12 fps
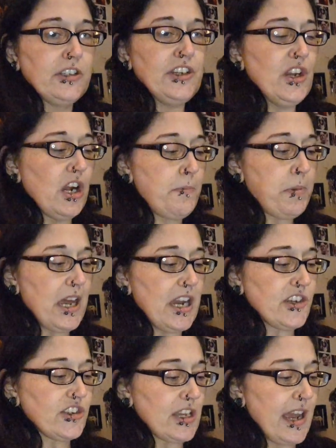You're not
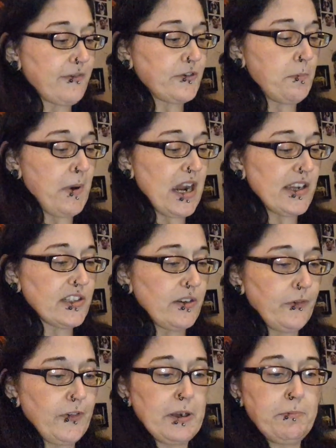obliged to have to buy
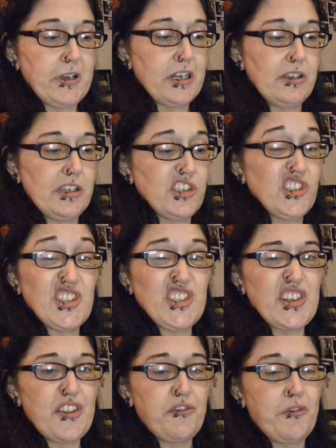something, but it's
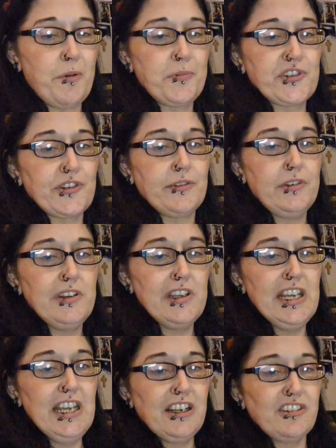just another option.
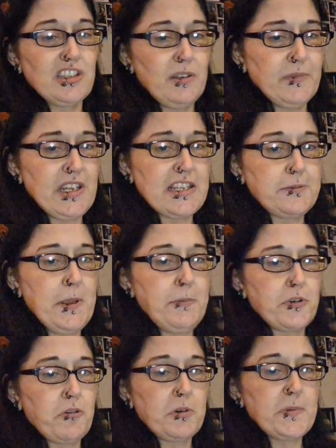Because sometimes
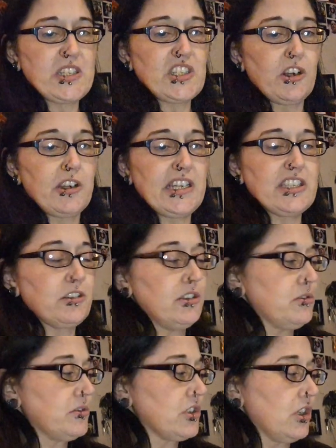people don't want to be stuck
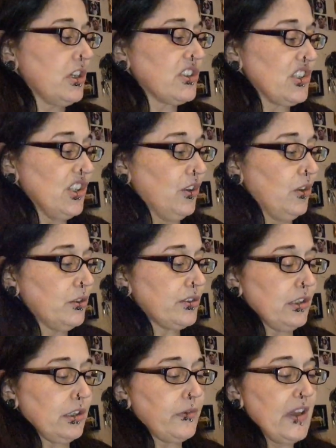into a sort
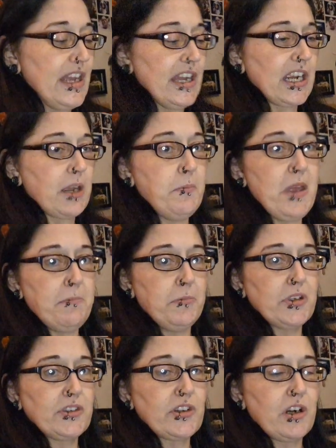of
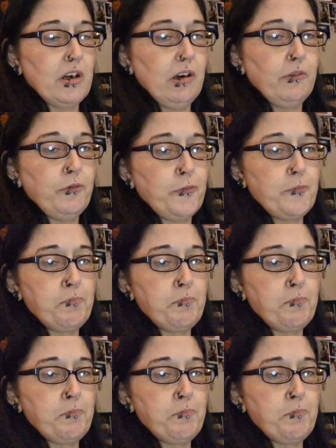commitment of